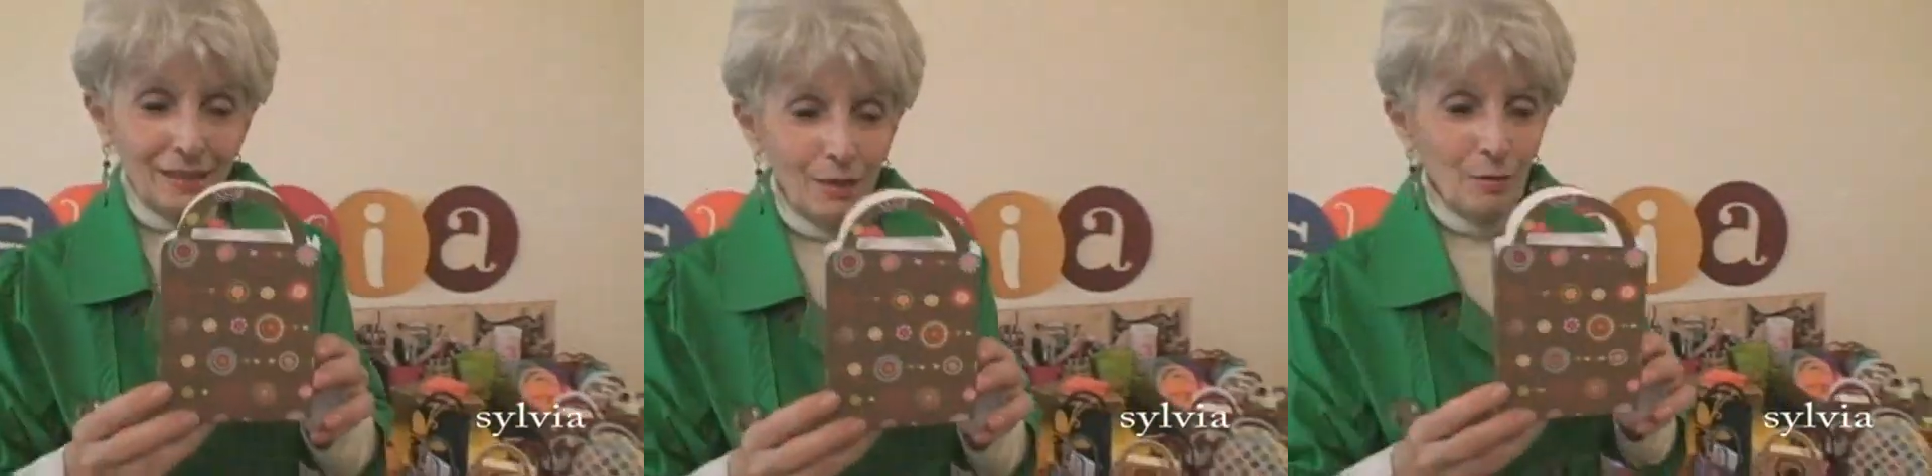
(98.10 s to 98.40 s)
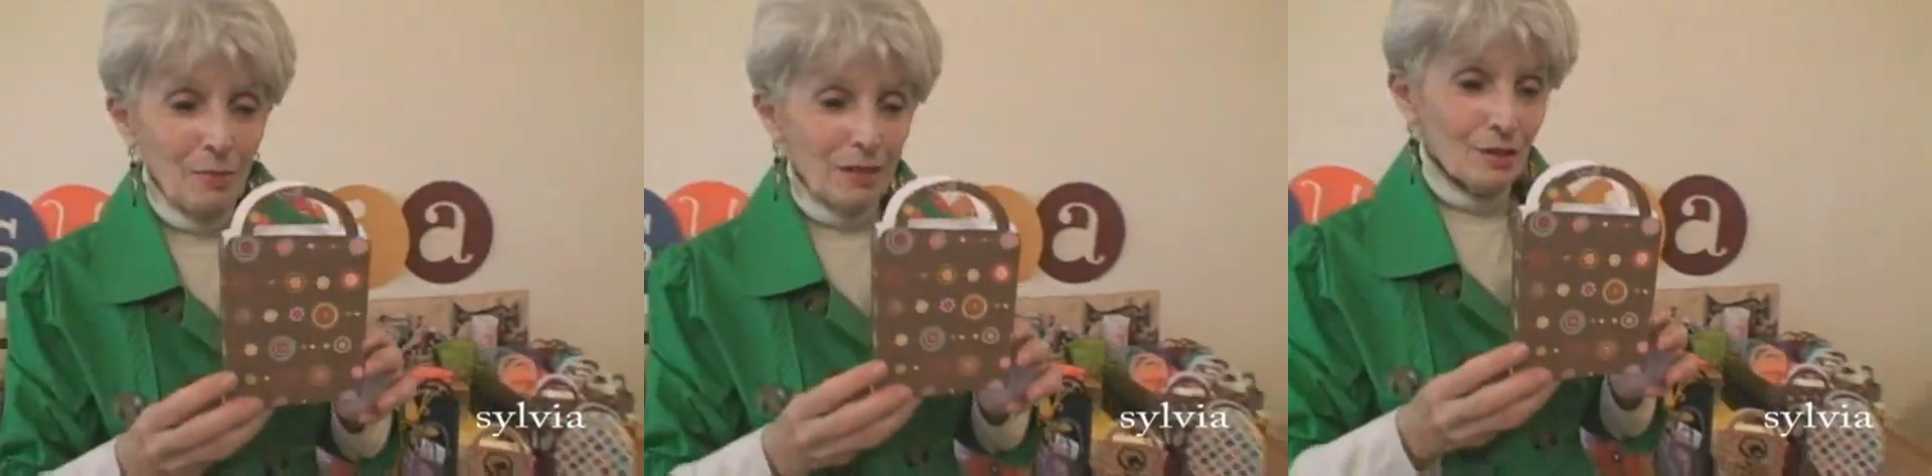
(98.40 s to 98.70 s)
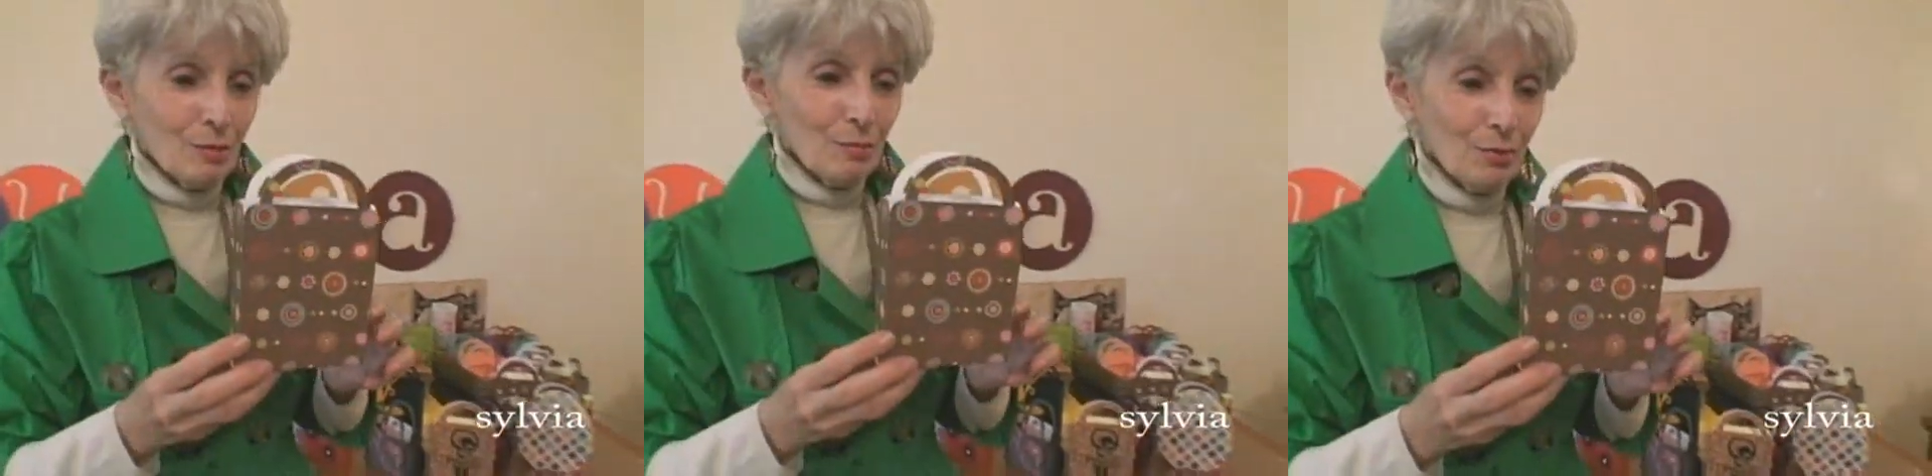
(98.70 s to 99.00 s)
Going back
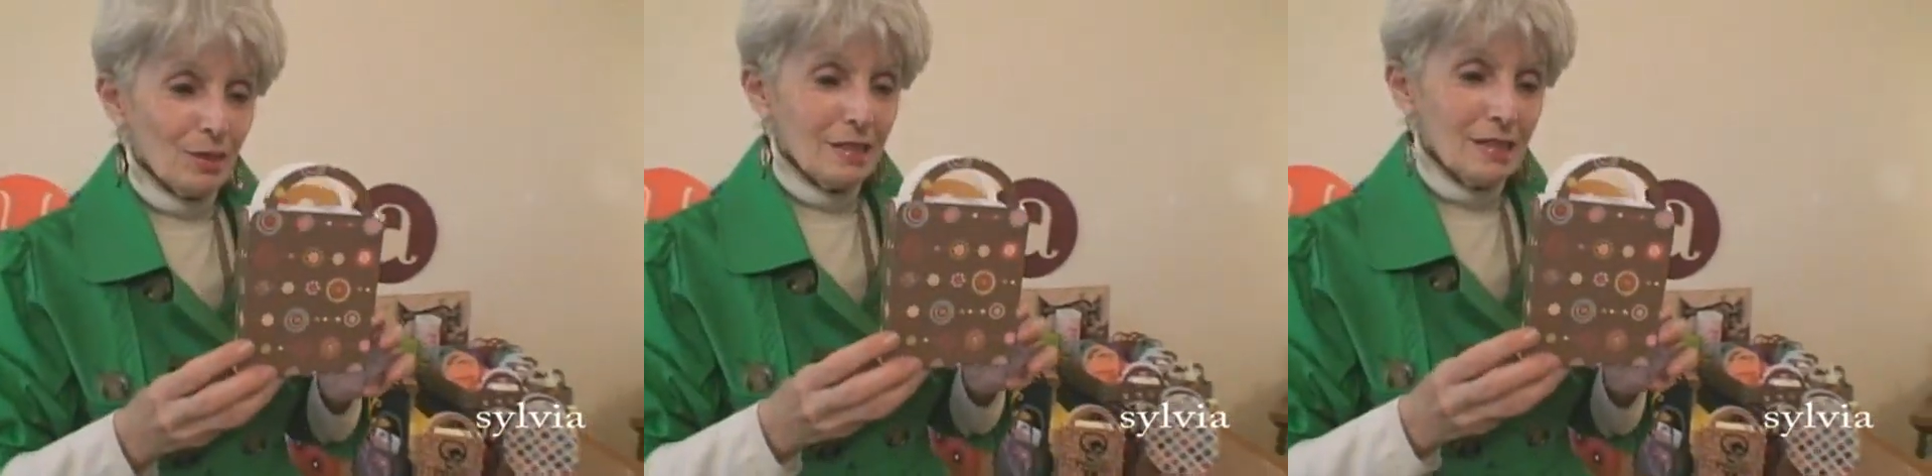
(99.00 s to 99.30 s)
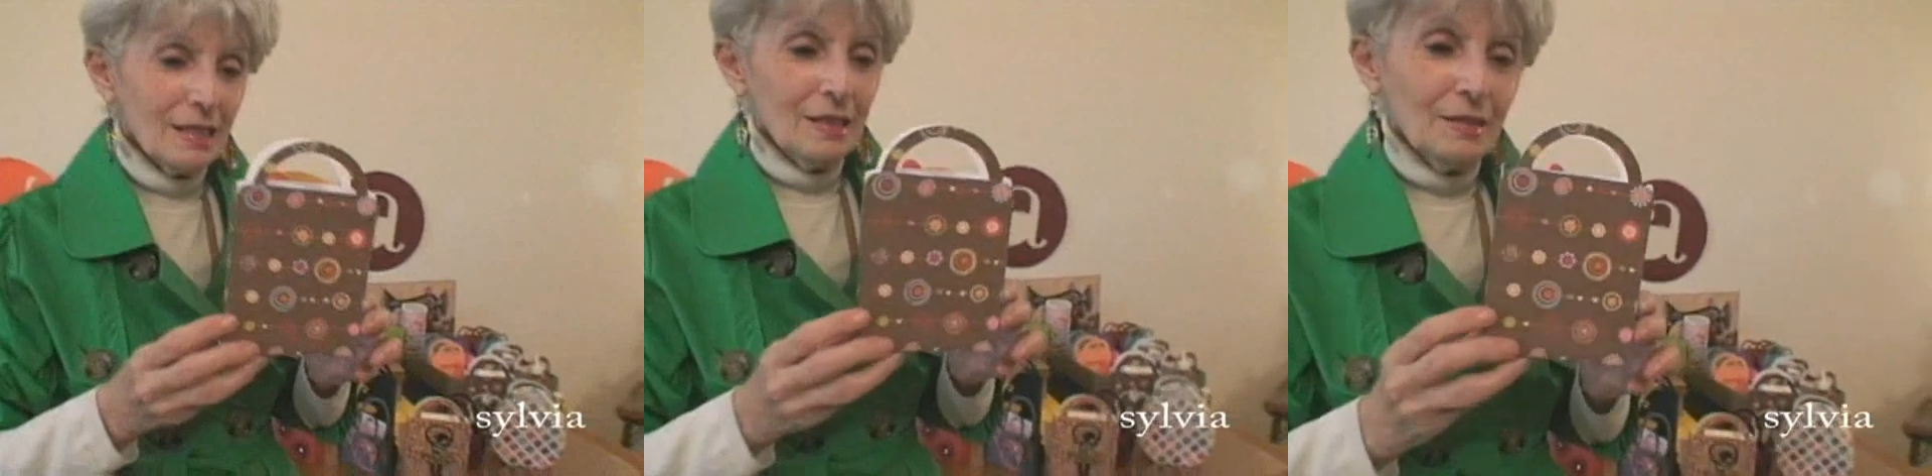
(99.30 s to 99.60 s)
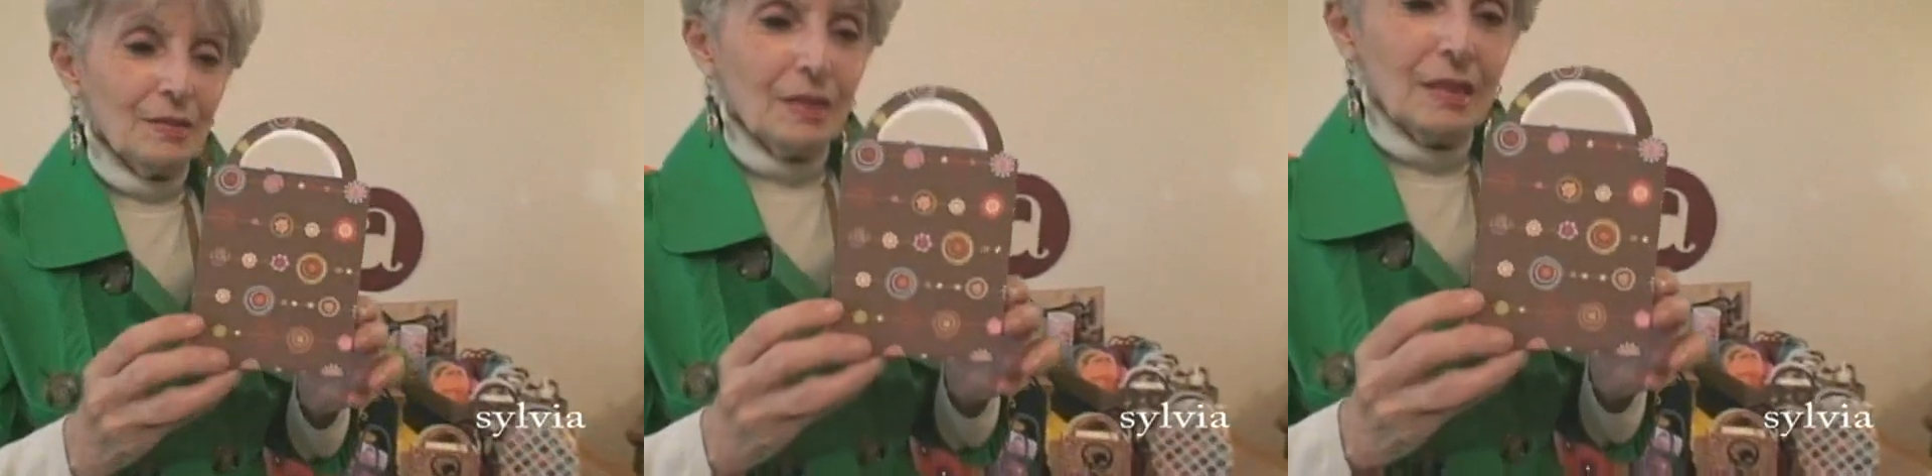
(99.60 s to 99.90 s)
to the print,
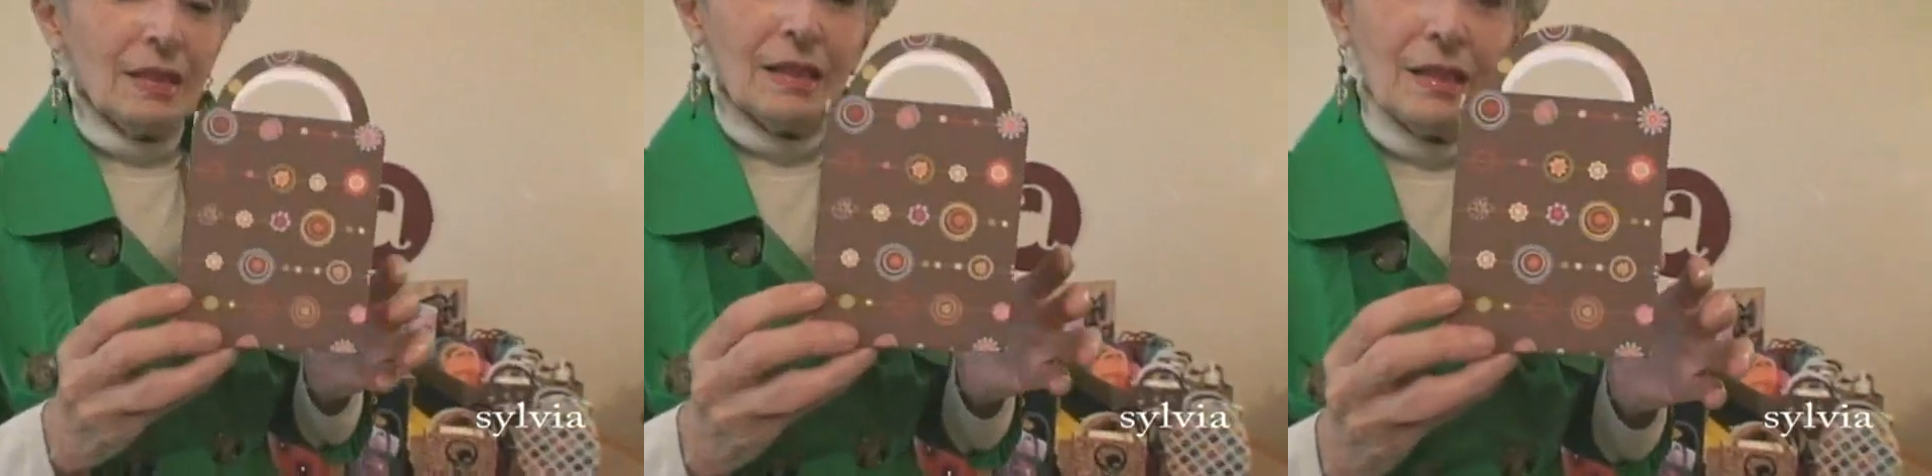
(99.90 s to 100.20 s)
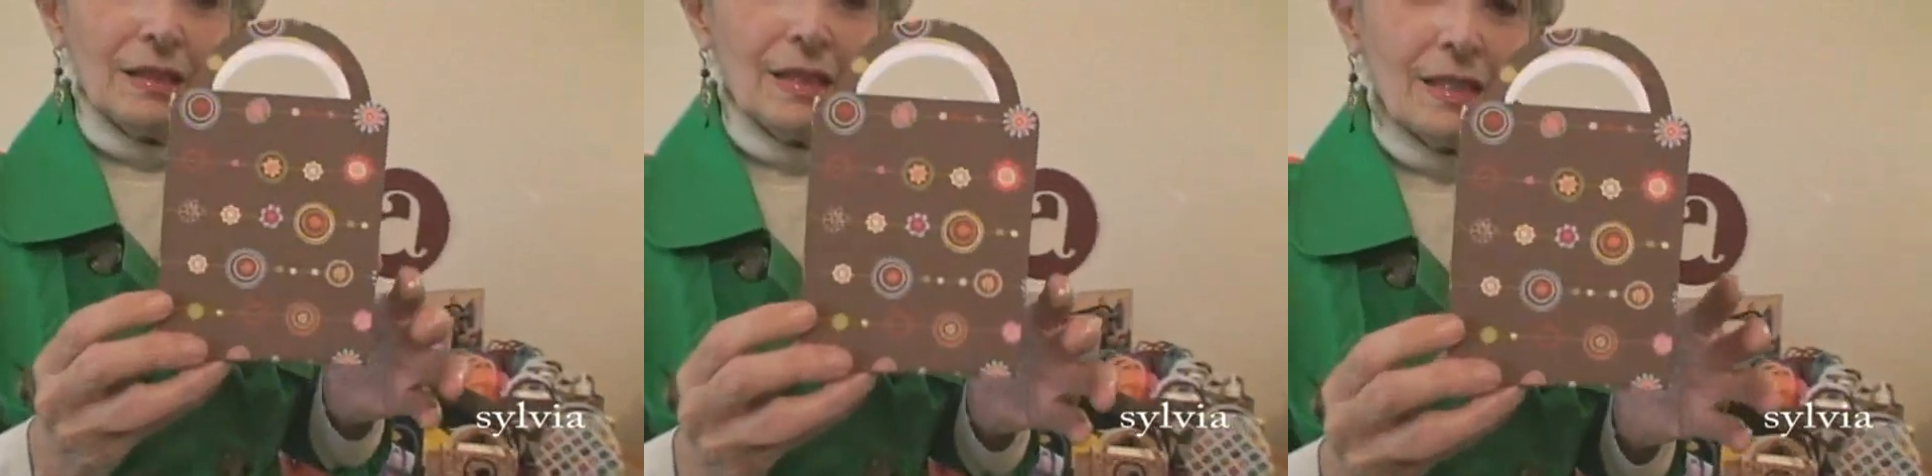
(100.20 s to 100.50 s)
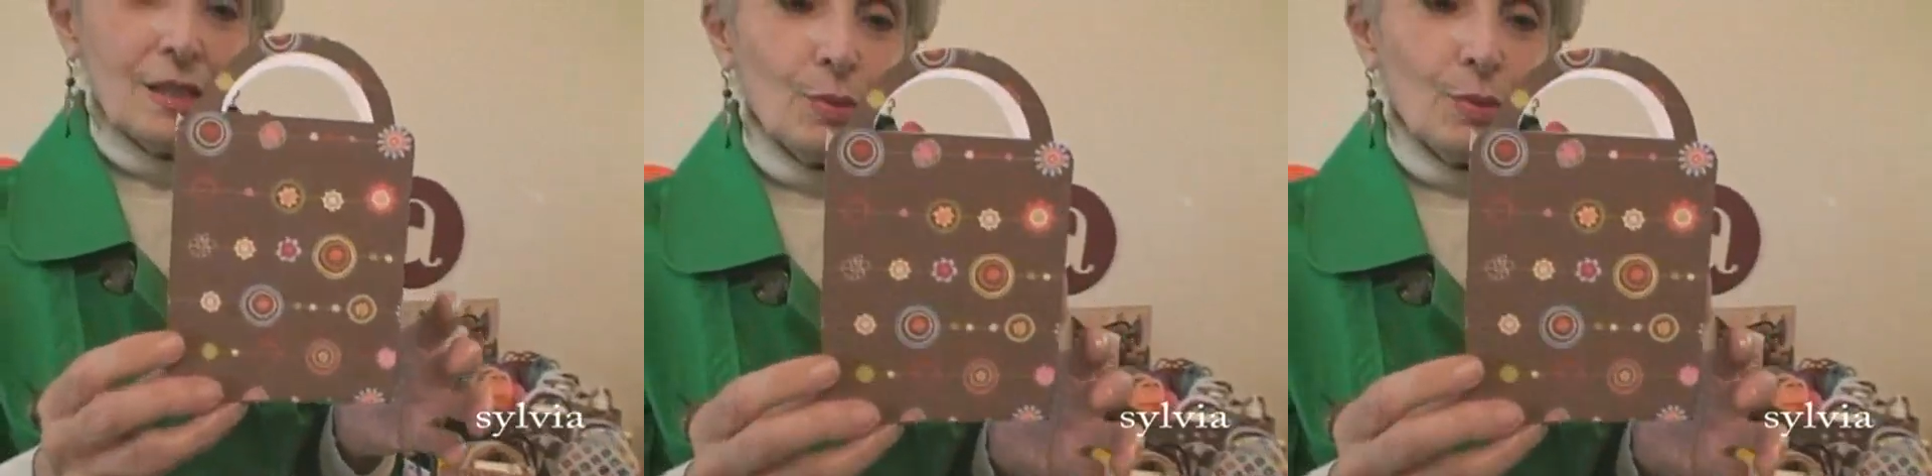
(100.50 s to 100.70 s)
this